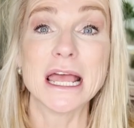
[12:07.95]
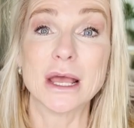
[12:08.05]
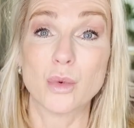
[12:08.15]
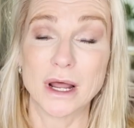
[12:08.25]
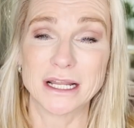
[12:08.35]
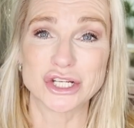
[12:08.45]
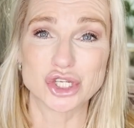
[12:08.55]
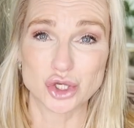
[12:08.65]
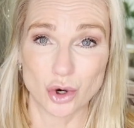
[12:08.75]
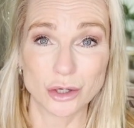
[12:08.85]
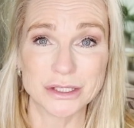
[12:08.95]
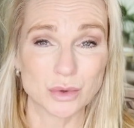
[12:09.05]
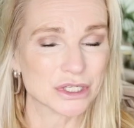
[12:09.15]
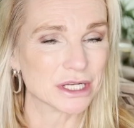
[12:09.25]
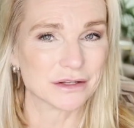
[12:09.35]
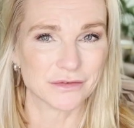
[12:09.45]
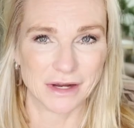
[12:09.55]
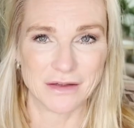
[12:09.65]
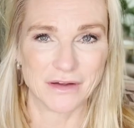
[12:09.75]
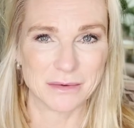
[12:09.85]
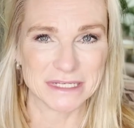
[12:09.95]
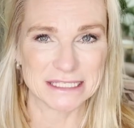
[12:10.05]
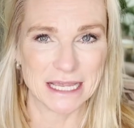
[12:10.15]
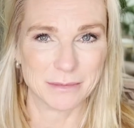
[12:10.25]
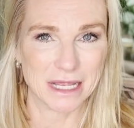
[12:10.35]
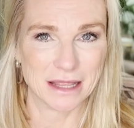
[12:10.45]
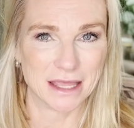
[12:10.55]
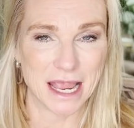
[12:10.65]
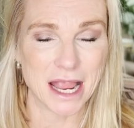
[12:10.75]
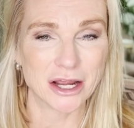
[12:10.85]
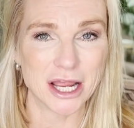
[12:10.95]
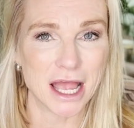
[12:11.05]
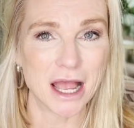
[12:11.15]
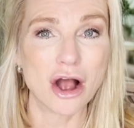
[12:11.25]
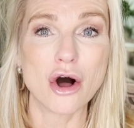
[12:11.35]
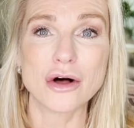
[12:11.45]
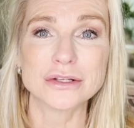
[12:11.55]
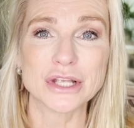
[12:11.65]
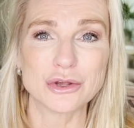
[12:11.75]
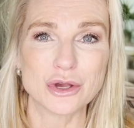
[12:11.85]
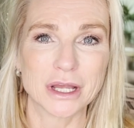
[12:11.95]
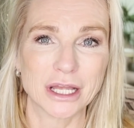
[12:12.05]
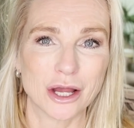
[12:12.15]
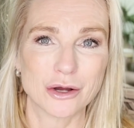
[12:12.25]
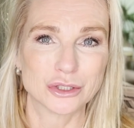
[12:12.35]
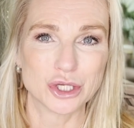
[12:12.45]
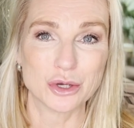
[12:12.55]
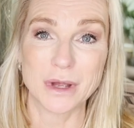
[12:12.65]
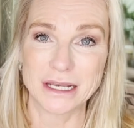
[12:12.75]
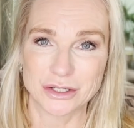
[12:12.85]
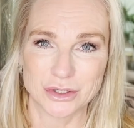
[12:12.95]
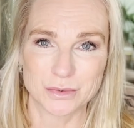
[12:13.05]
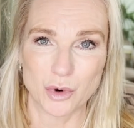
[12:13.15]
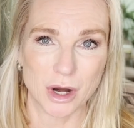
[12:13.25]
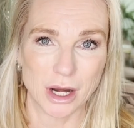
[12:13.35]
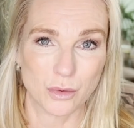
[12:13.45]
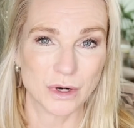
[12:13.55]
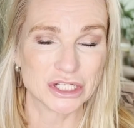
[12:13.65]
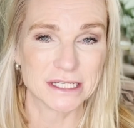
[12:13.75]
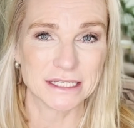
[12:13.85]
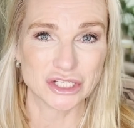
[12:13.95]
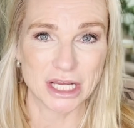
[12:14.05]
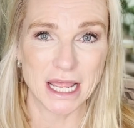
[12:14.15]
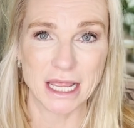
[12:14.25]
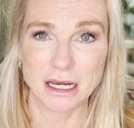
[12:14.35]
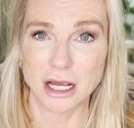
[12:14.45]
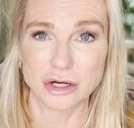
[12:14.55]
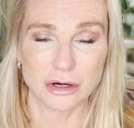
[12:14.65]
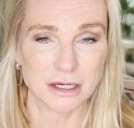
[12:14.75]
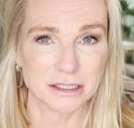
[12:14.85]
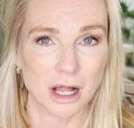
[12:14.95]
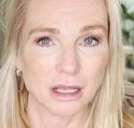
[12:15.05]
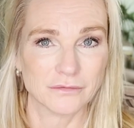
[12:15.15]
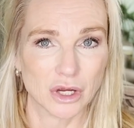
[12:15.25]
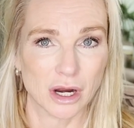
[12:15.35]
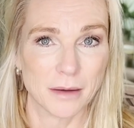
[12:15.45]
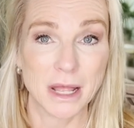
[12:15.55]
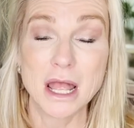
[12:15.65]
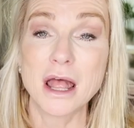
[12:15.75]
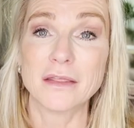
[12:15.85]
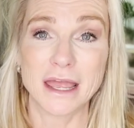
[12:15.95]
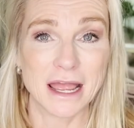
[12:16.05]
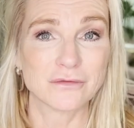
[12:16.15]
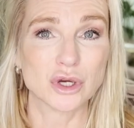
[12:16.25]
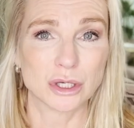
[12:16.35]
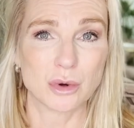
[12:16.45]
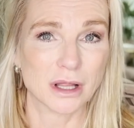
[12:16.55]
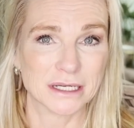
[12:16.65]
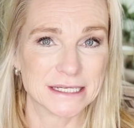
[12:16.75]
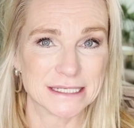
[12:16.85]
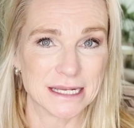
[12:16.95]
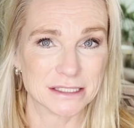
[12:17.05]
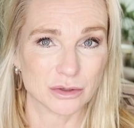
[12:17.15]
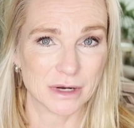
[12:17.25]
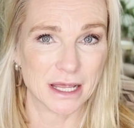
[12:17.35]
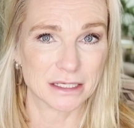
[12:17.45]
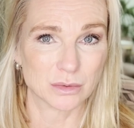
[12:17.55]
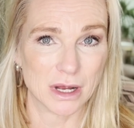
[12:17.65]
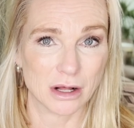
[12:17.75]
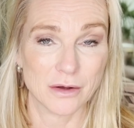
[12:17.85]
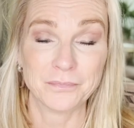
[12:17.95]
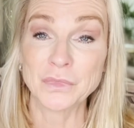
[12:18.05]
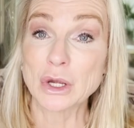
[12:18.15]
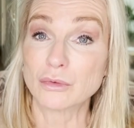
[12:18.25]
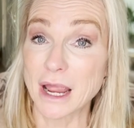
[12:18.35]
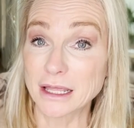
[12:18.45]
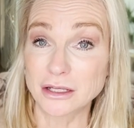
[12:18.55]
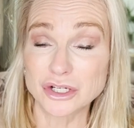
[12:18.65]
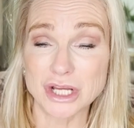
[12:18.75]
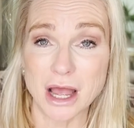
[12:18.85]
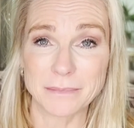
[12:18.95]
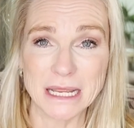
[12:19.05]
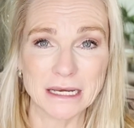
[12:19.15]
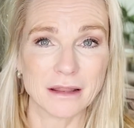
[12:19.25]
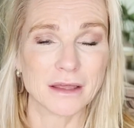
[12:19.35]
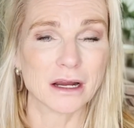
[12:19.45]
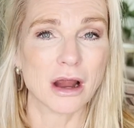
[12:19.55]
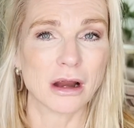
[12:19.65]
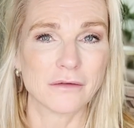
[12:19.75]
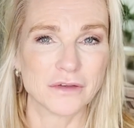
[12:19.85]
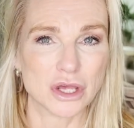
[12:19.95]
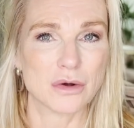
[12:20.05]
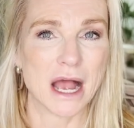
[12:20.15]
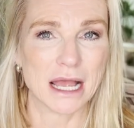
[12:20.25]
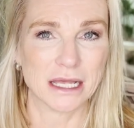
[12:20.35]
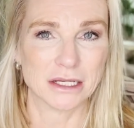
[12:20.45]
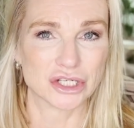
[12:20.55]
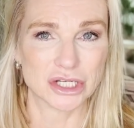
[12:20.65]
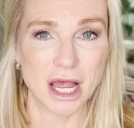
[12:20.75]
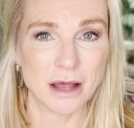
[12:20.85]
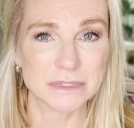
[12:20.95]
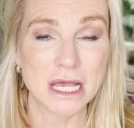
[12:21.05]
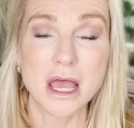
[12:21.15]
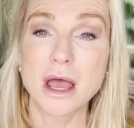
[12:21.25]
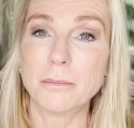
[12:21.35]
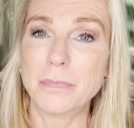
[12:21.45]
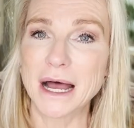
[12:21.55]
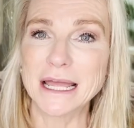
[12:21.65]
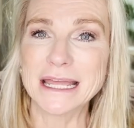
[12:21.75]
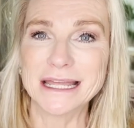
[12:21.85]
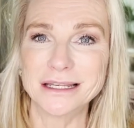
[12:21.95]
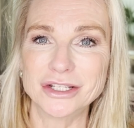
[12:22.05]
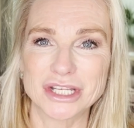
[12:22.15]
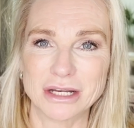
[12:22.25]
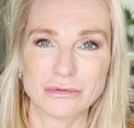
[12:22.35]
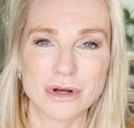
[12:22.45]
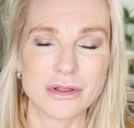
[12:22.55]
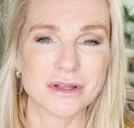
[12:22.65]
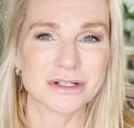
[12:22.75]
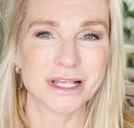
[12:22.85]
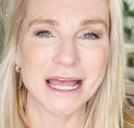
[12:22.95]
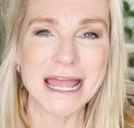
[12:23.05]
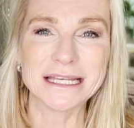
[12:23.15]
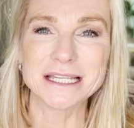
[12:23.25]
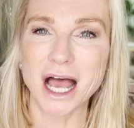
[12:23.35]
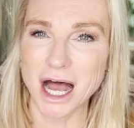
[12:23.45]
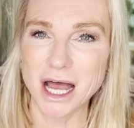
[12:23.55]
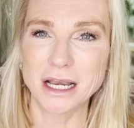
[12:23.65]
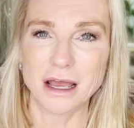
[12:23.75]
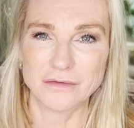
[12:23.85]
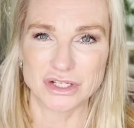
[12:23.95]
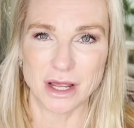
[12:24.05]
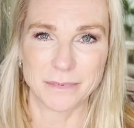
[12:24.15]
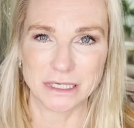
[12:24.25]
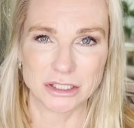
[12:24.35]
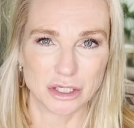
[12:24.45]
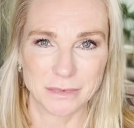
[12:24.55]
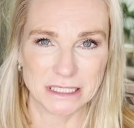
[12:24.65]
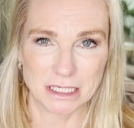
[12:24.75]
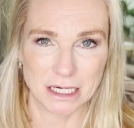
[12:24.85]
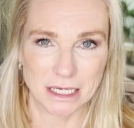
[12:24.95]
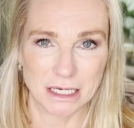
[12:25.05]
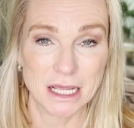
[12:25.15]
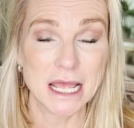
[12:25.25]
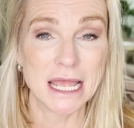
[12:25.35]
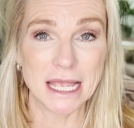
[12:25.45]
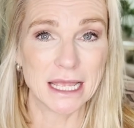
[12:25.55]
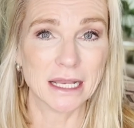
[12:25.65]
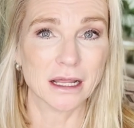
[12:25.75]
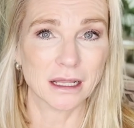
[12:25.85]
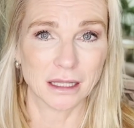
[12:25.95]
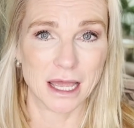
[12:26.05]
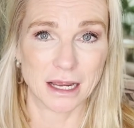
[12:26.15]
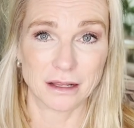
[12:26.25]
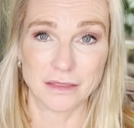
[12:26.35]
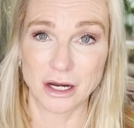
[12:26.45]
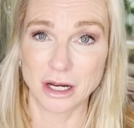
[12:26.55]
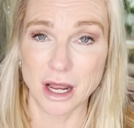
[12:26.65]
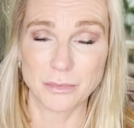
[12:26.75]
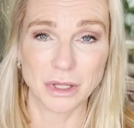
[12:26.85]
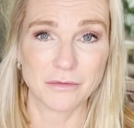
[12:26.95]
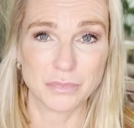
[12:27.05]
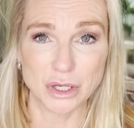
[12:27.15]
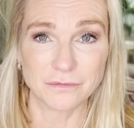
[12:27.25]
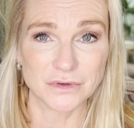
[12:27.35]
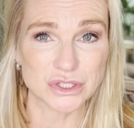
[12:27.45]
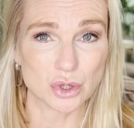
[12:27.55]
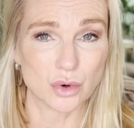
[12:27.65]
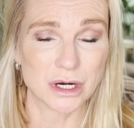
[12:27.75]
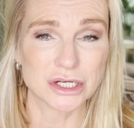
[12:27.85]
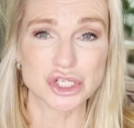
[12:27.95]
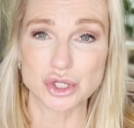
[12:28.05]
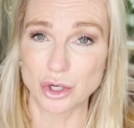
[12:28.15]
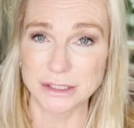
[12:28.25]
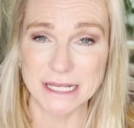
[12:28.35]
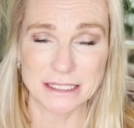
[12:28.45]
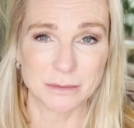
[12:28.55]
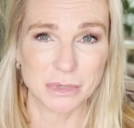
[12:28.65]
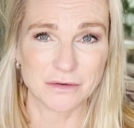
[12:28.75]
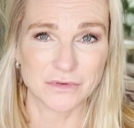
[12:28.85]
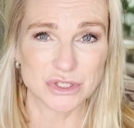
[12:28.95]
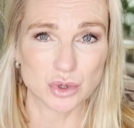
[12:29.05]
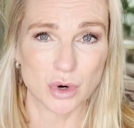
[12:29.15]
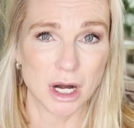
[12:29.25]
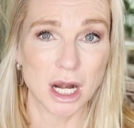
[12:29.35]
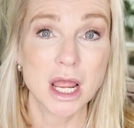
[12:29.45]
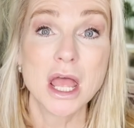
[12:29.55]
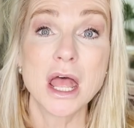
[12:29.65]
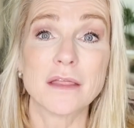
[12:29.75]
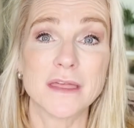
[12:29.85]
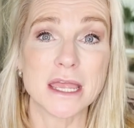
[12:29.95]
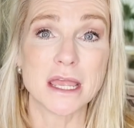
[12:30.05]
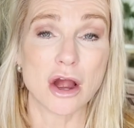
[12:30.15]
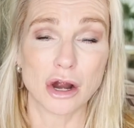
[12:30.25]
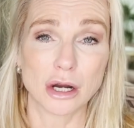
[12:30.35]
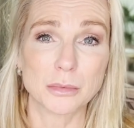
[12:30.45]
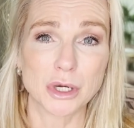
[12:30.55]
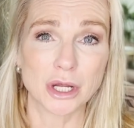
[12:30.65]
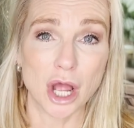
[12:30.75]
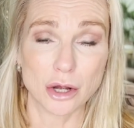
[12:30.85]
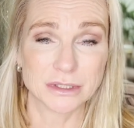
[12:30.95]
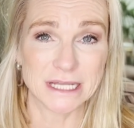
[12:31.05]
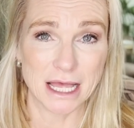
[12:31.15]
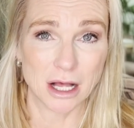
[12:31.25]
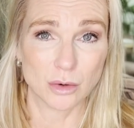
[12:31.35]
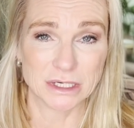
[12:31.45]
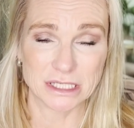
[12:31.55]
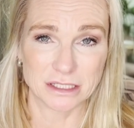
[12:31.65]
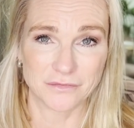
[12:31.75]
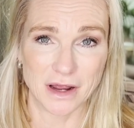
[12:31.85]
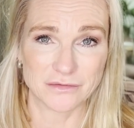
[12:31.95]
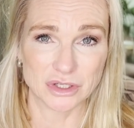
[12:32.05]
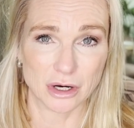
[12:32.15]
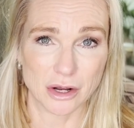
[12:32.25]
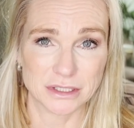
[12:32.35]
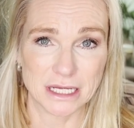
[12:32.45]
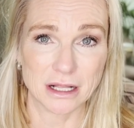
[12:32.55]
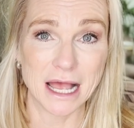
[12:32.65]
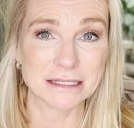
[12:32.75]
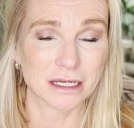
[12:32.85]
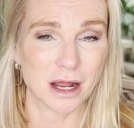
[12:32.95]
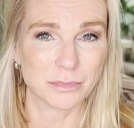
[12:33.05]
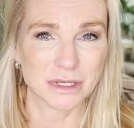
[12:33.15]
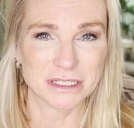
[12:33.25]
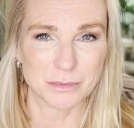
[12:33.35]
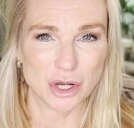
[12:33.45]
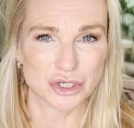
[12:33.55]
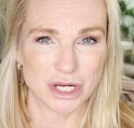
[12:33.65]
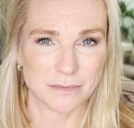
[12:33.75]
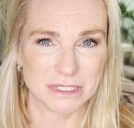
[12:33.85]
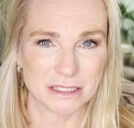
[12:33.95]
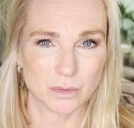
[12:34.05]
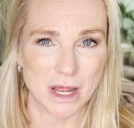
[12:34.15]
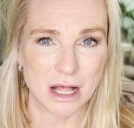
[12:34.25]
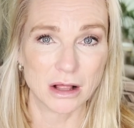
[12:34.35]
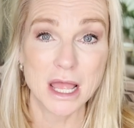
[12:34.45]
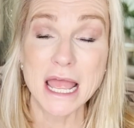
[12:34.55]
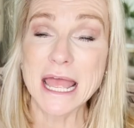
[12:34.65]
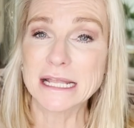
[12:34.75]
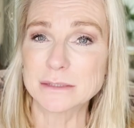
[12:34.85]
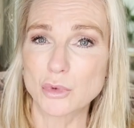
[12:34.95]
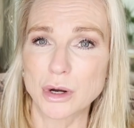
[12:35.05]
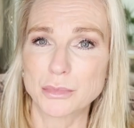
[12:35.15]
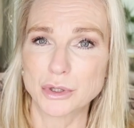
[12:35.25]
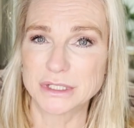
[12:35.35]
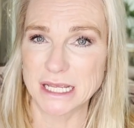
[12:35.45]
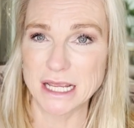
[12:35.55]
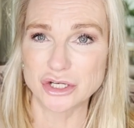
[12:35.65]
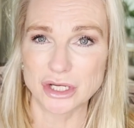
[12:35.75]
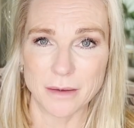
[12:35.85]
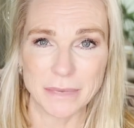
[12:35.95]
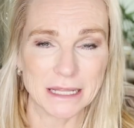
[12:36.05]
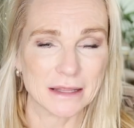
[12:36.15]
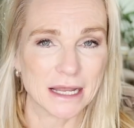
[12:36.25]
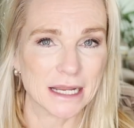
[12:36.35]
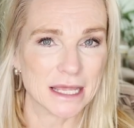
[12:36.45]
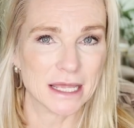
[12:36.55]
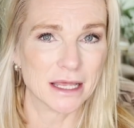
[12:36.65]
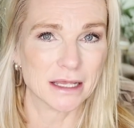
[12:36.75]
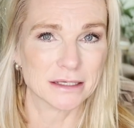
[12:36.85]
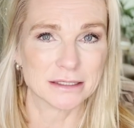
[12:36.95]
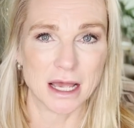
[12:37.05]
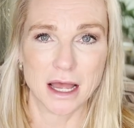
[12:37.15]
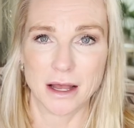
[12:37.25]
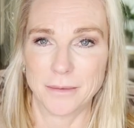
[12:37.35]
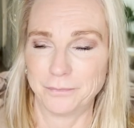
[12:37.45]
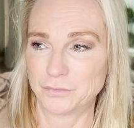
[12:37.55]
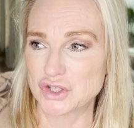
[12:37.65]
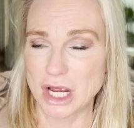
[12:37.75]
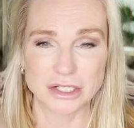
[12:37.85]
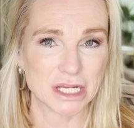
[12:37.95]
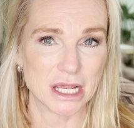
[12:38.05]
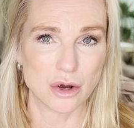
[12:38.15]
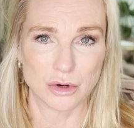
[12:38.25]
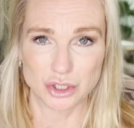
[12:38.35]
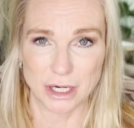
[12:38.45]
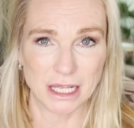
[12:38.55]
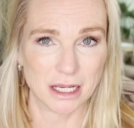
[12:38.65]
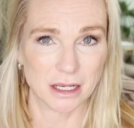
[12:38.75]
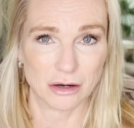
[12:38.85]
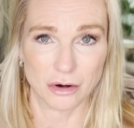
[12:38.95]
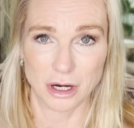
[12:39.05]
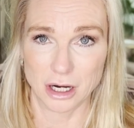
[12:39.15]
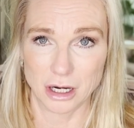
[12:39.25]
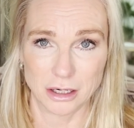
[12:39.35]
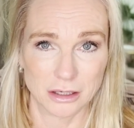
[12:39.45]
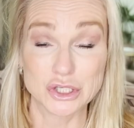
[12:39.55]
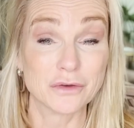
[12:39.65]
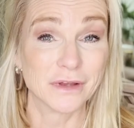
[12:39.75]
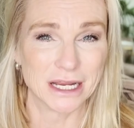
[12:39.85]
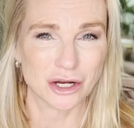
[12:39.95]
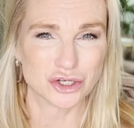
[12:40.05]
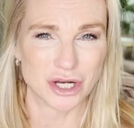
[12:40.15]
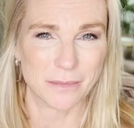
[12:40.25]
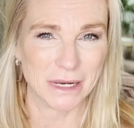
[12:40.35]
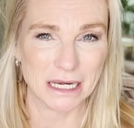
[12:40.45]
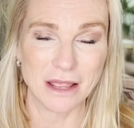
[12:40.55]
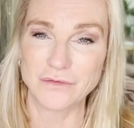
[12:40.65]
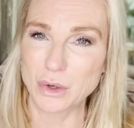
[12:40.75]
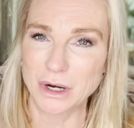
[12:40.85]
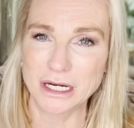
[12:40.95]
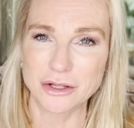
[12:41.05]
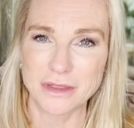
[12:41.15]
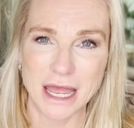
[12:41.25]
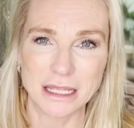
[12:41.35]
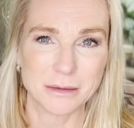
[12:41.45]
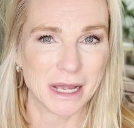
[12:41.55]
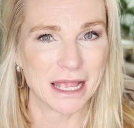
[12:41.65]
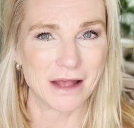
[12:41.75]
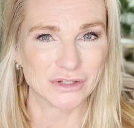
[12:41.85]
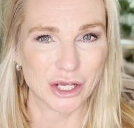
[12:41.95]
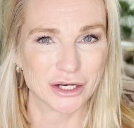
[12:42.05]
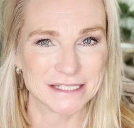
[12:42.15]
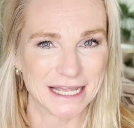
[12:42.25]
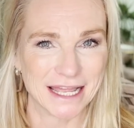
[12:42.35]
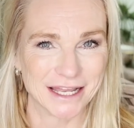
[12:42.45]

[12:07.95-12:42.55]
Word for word: And one is Strolz, which is a very famous name in the area. Also, you can go to Intersport, which is a chain across all of Europe. They have good quality skis to rent as well. Regular shopping, there are a few high-end shops, but in general, there's not a ton of shopping to be done in Lech. There are a couple of beautiful stores. Strolz has a beautiful store. The Arlberg Hotel, which is a 5-star hotel, has a couple of small shops as well. It's more boutique shopping than it is tchotchke or trinket or souvenir shopping. If you want to do that, you might have to go to St.